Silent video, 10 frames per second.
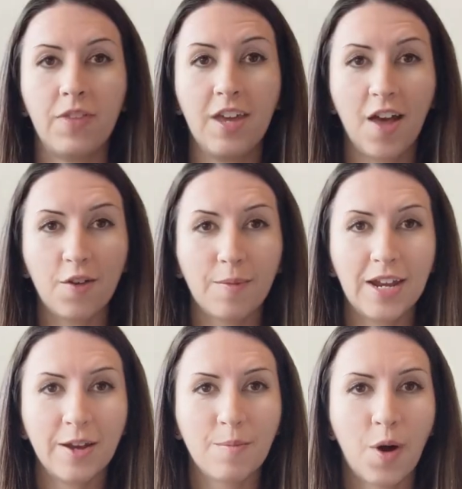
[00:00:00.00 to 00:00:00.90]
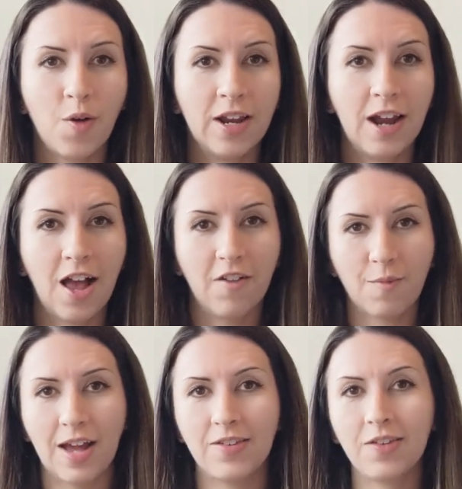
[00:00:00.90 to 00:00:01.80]
The other main component of
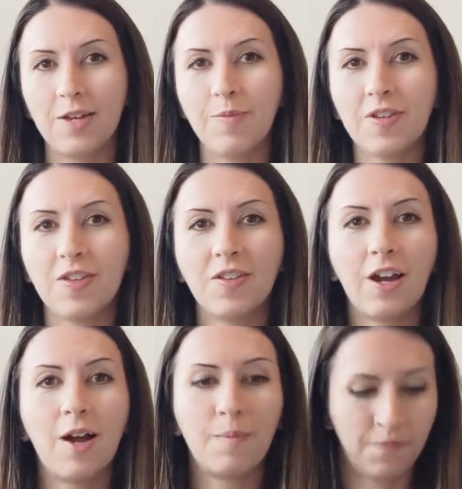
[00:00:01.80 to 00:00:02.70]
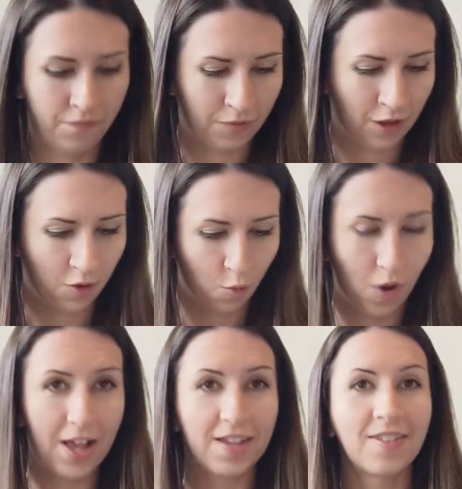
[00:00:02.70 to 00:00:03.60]
my sleep system
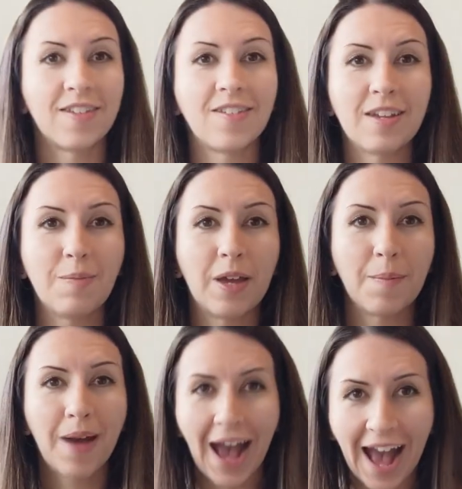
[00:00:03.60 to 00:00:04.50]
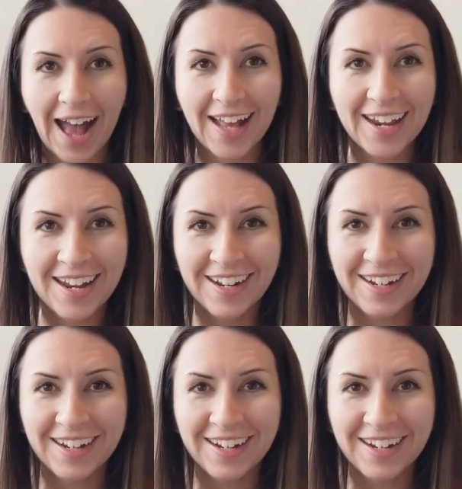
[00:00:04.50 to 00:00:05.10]
was the sleeping pad.